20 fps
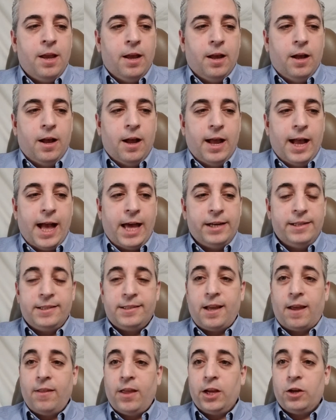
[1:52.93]
How does this
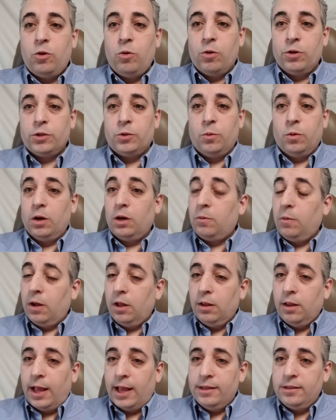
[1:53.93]
online course work?
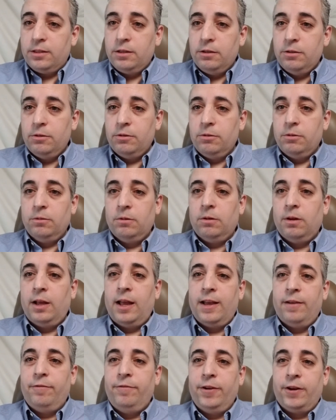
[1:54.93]
Well, as you
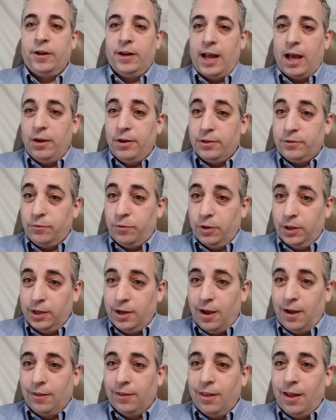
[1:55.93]
have figured out, it's fully
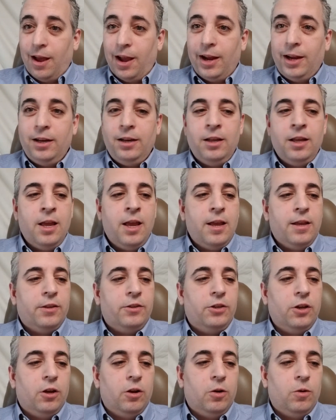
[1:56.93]
online.
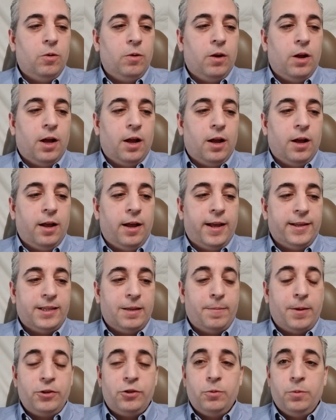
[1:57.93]
So as I
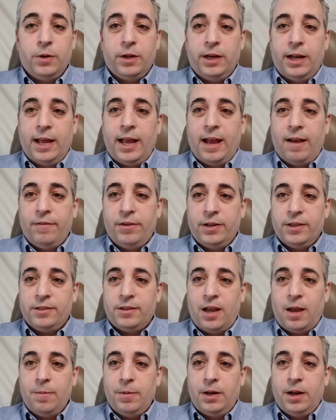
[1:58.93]
mentioned, we're going to have an
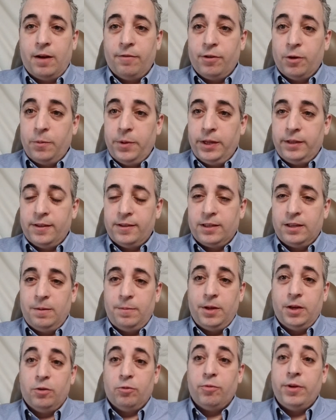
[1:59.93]
assignment every week. There's going to
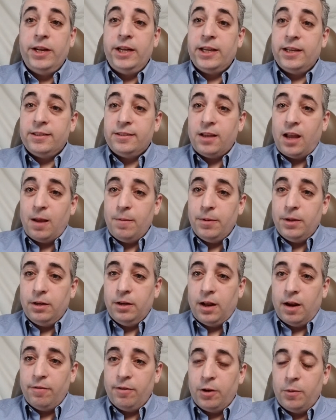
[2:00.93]
be a reading assignment
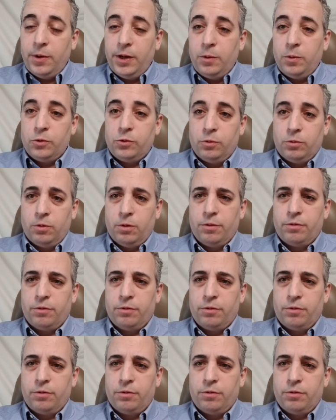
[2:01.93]
every week, which we'll go